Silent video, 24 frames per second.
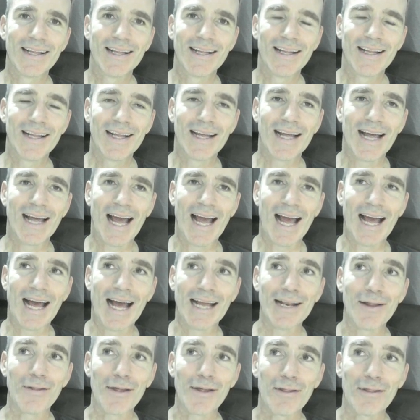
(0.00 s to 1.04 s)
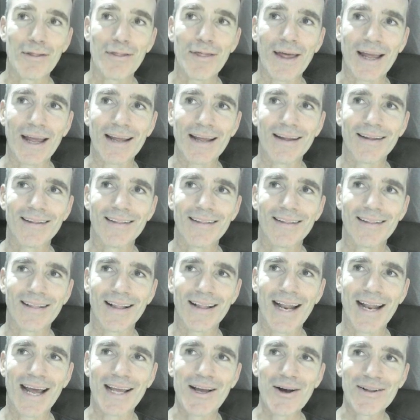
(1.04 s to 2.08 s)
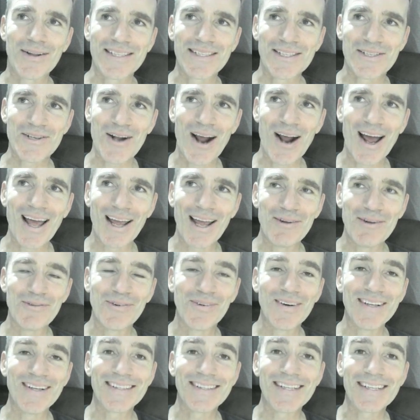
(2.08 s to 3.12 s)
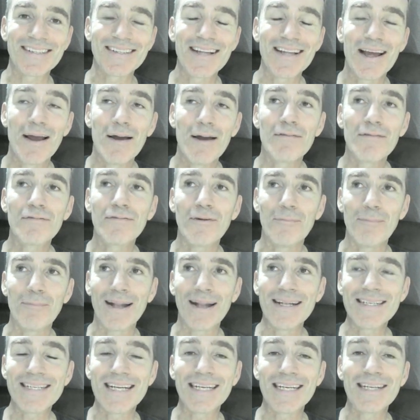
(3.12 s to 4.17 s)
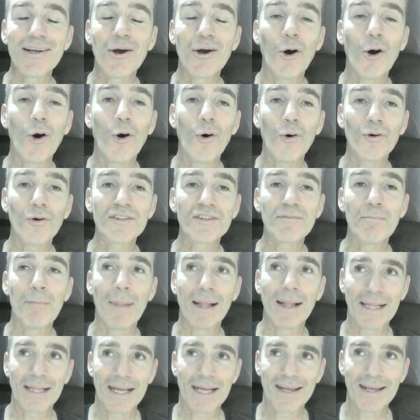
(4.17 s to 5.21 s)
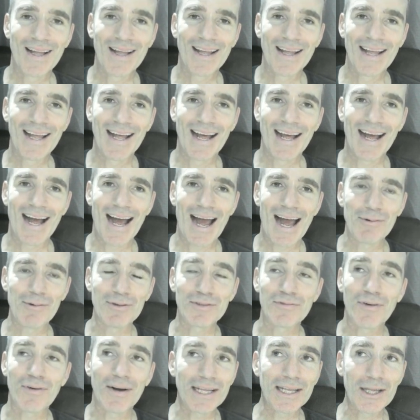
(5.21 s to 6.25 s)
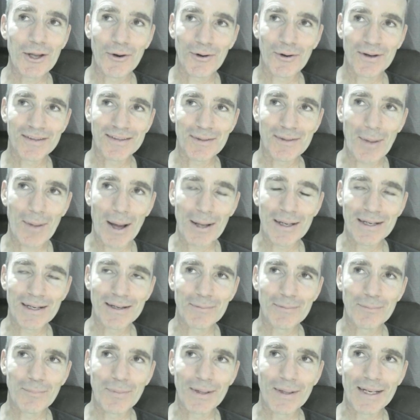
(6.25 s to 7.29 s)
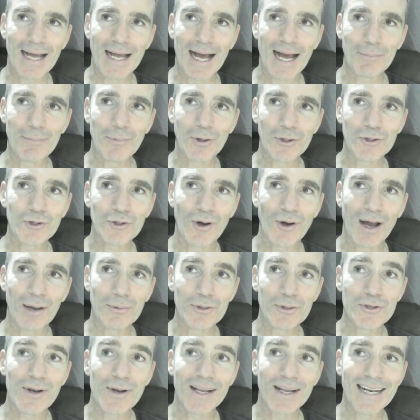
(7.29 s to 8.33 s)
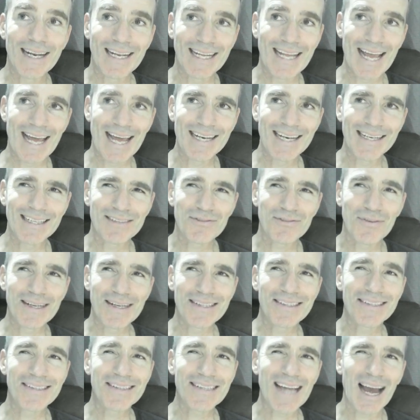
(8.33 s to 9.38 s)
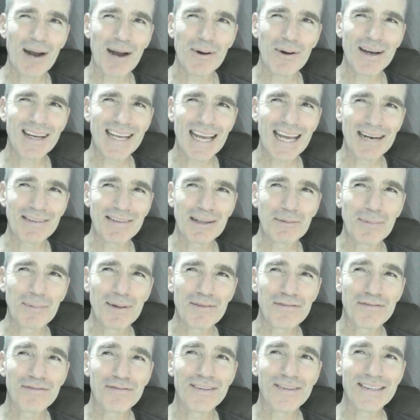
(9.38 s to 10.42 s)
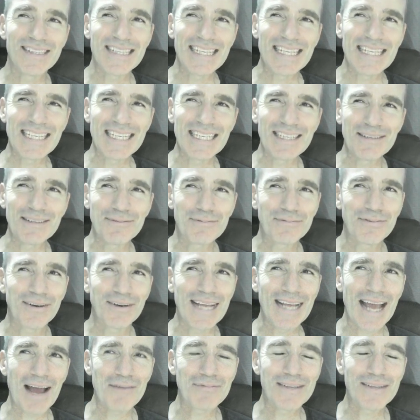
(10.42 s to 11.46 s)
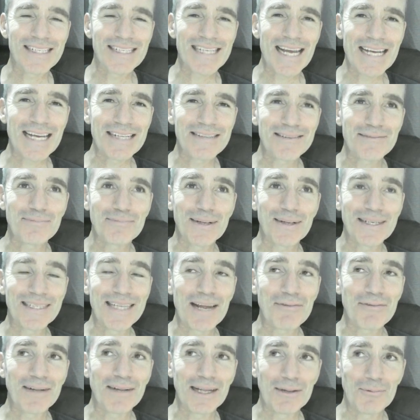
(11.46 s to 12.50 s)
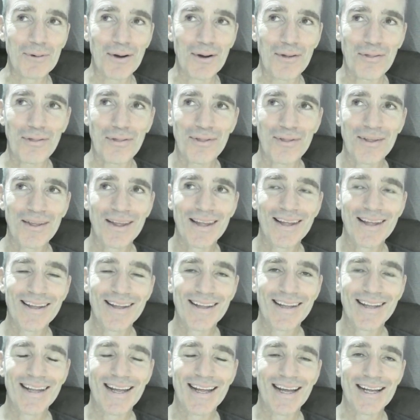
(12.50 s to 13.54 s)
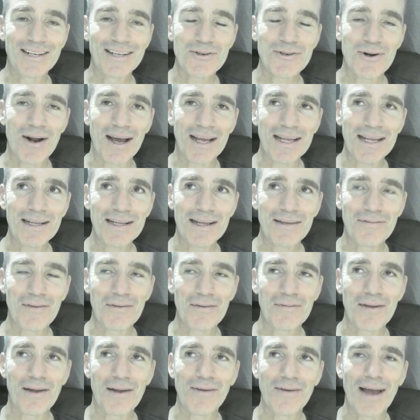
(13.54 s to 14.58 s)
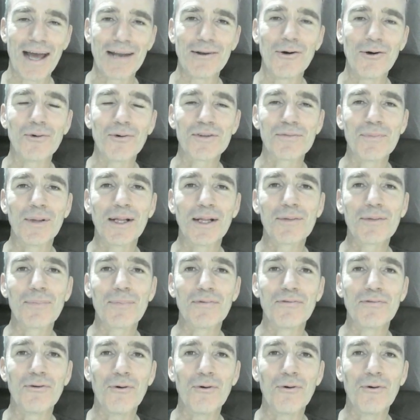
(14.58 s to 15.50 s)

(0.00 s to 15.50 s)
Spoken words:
Another thing that I got to try was this fermented horse milk. I was very curious about it, but I'm not sure I would drink it again. It's very sour, kind of a little bit fizzy, funny aftertaste, but definitely worth a try if you've never had horse milk before.